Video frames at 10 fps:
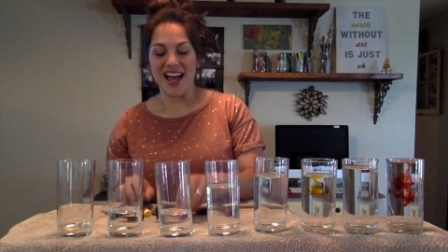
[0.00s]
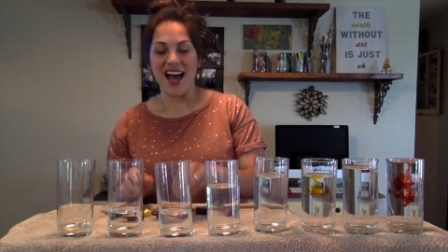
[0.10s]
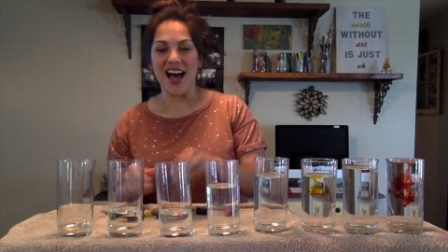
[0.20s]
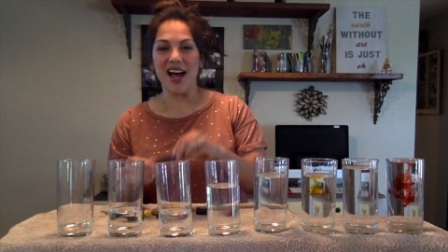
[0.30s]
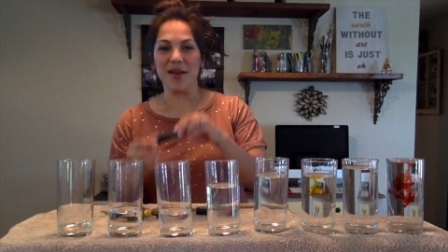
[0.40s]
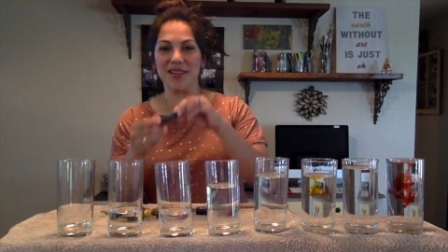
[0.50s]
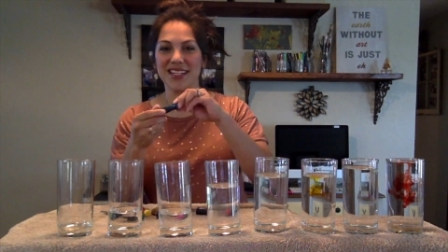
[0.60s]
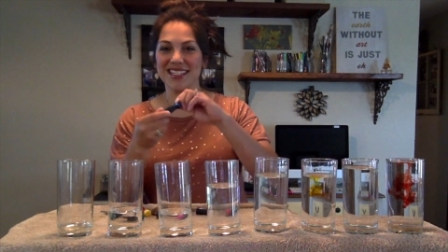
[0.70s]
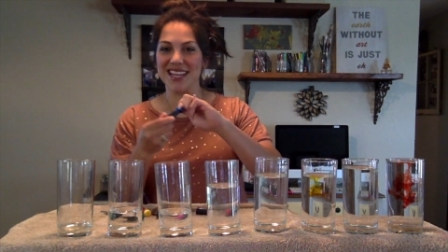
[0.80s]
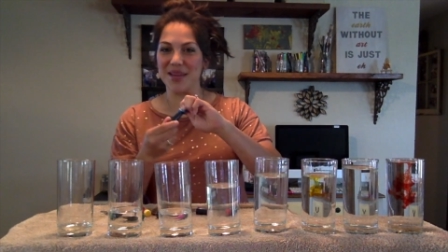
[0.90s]
I'm going
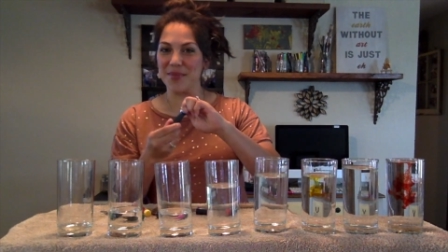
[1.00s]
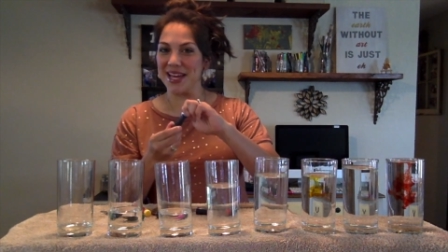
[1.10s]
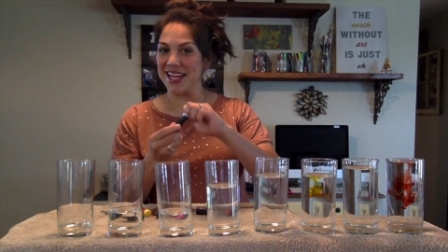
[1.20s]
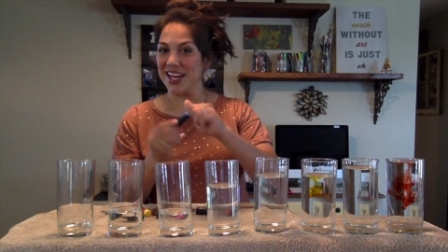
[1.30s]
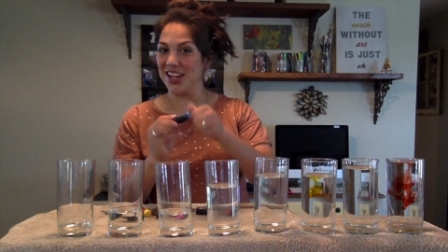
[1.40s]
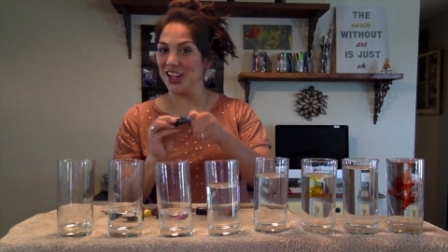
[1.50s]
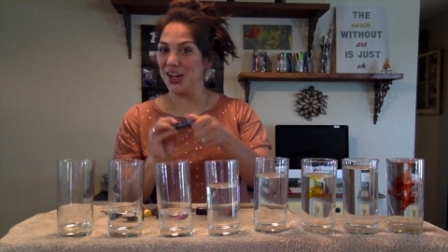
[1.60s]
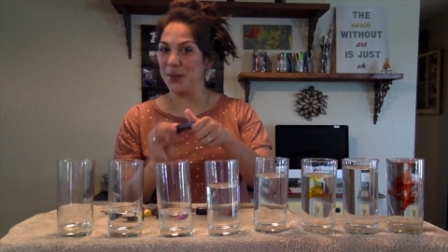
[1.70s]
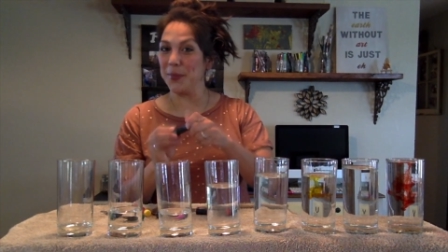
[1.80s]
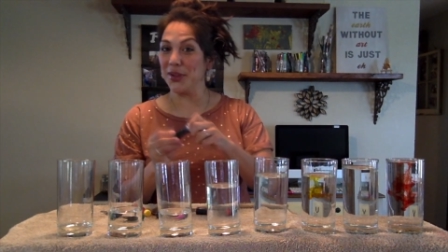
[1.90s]
to take my
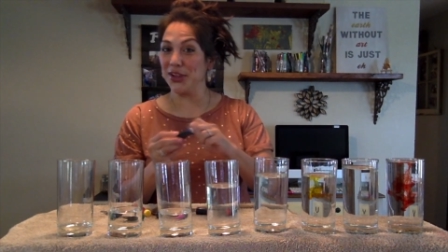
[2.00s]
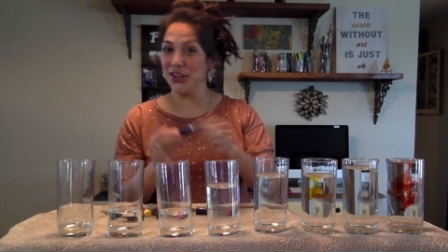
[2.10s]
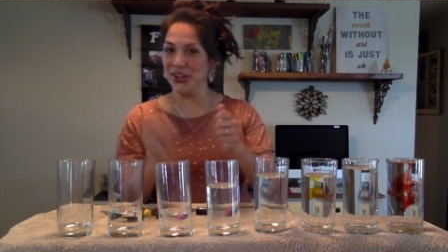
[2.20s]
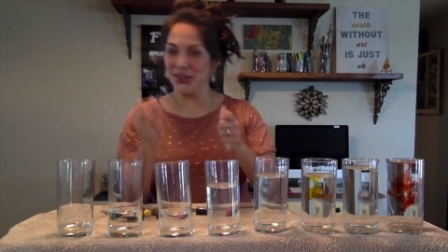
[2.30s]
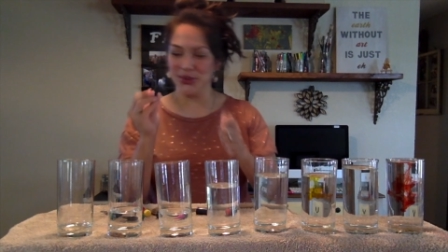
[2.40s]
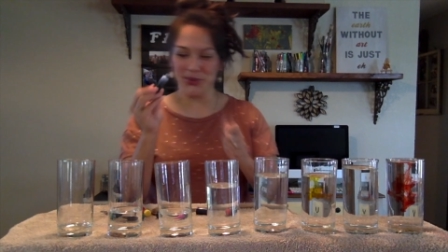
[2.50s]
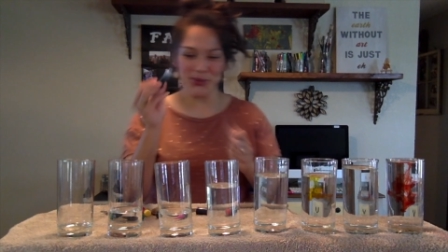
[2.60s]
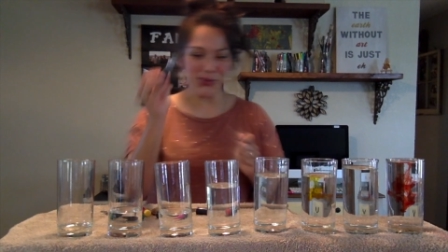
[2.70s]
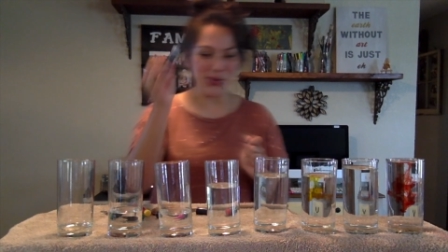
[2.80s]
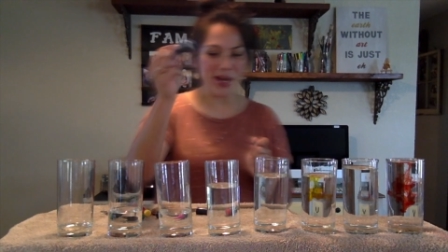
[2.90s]
color
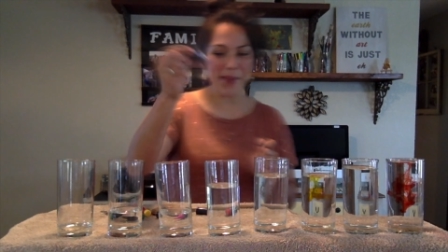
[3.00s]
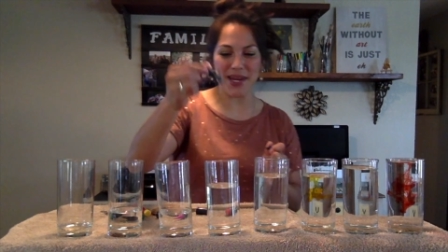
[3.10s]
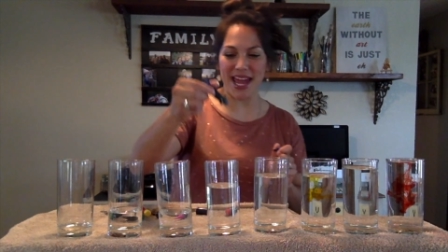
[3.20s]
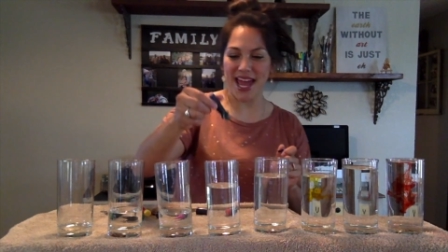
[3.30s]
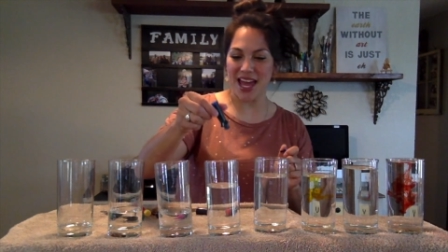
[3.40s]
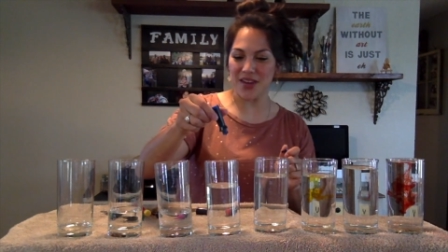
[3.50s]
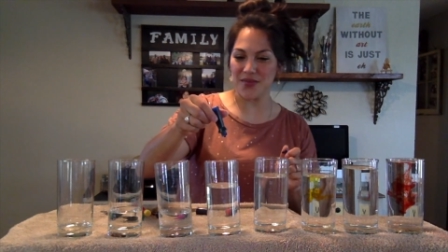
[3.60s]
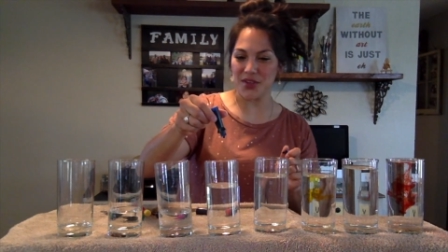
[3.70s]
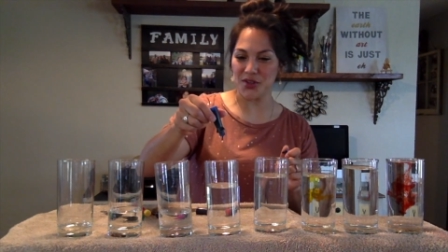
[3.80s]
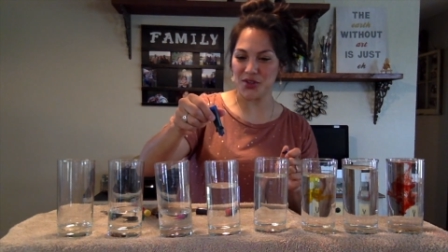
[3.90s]
blue. I'm going to add a
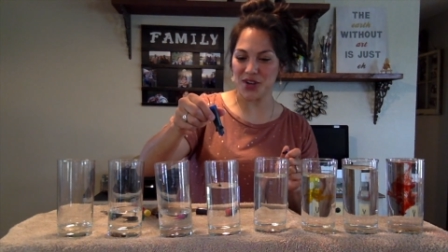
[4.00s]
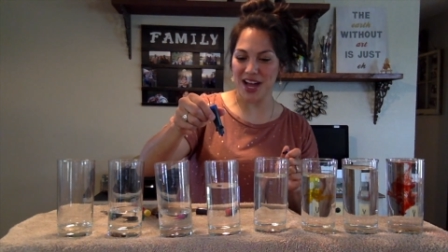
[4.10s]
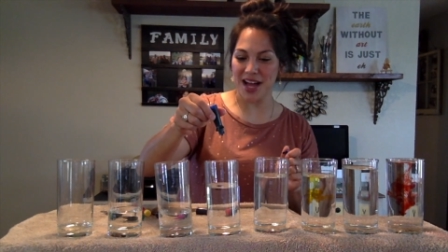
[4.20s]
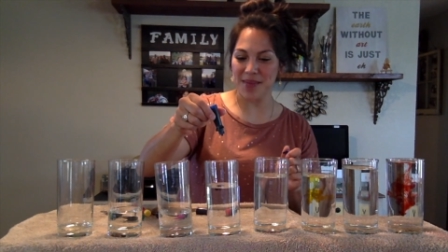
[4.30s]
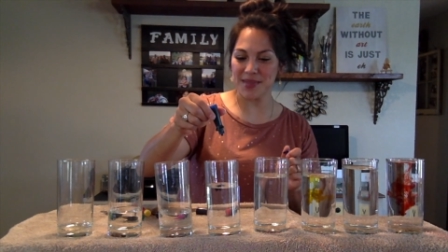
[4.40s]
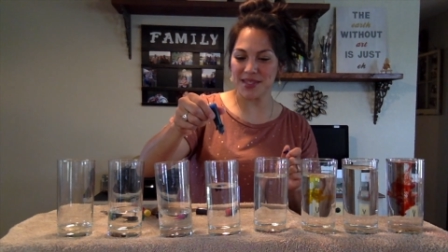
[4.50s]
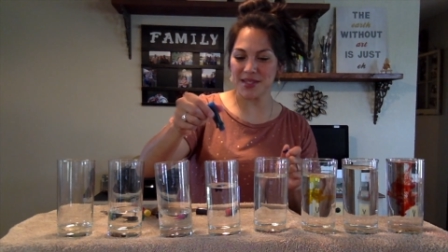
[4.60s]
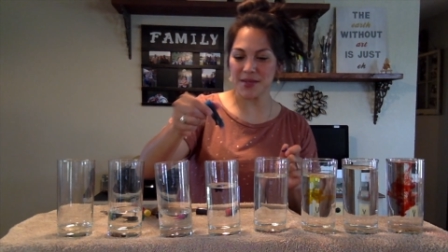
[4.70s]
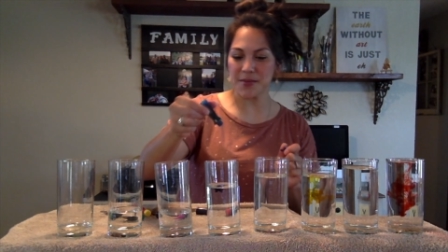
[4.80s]
few drops.